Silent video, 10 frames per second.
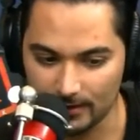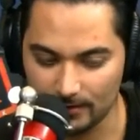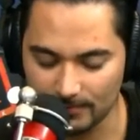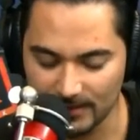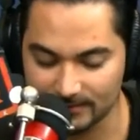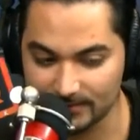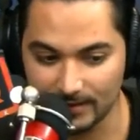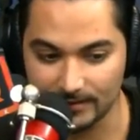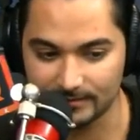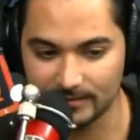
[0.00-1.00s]
I'm not
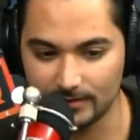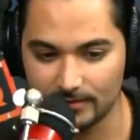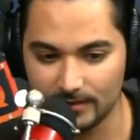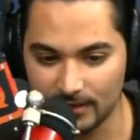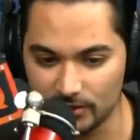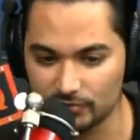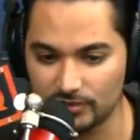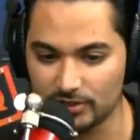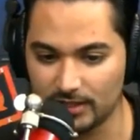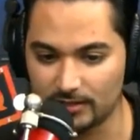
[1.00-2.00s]
saying this the
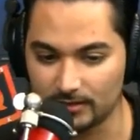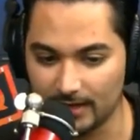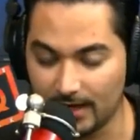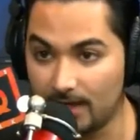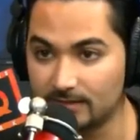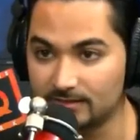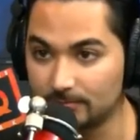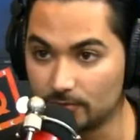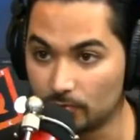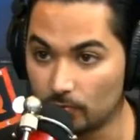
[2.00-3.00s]
History Channel has
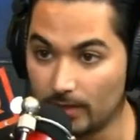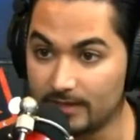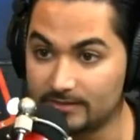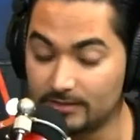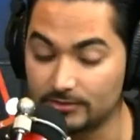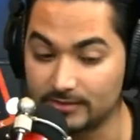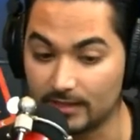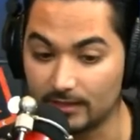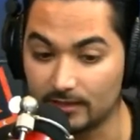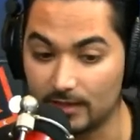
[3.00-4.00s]
some great series
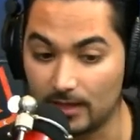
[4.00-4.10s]
like mm-hmm.